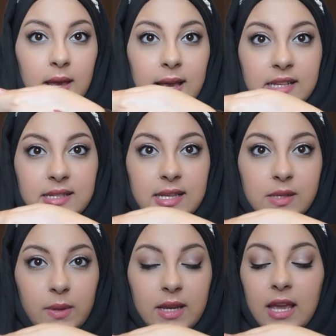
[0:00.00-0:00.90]
It's
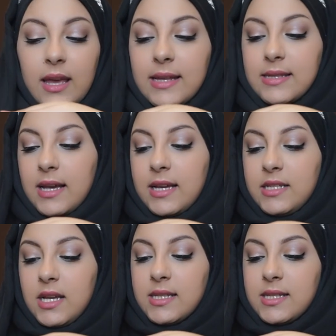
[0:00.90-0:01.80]
this one here. It's like a
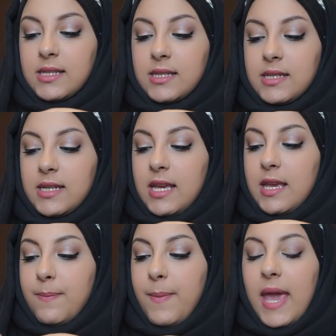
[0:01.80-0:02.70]

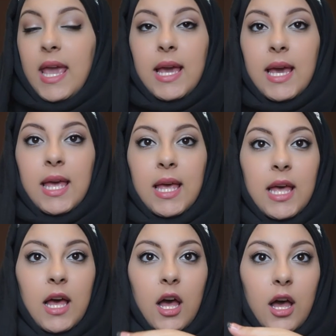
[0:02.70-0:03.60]
dusty pink.
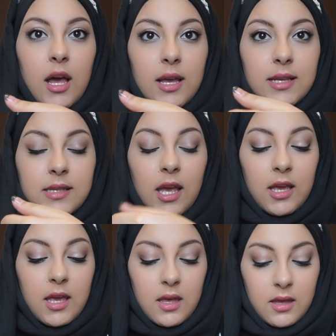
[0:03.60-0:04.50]
It's
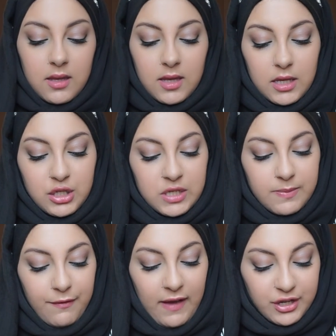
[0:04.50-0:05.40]
like, it's just
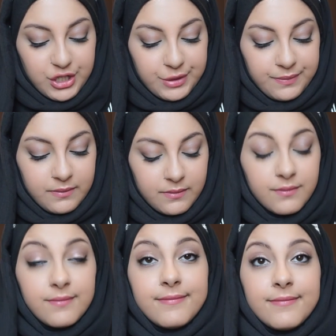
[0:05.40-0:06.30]
perfection.
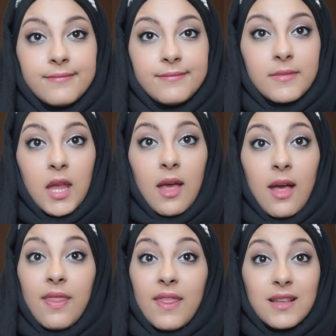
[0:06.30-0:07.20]

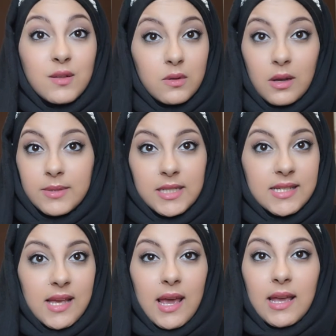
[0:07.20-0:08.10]
That's all I'm gonna
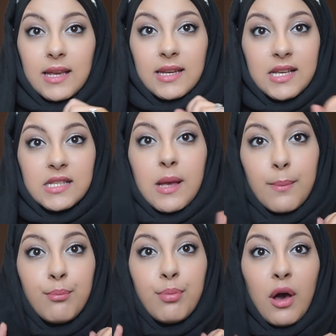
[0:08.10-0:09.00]
say. It is
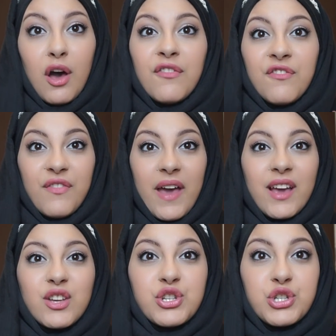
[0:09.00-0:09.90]

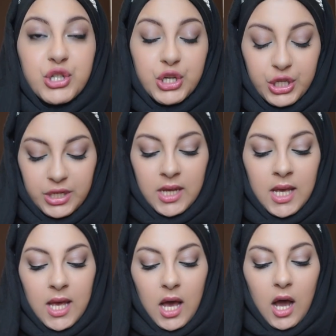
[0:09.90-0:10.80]
perfection.
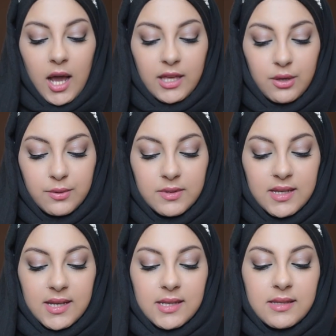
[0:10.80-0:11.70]
I use
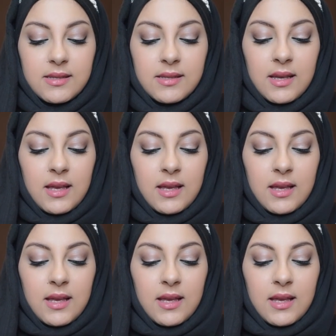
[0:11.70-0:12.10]
this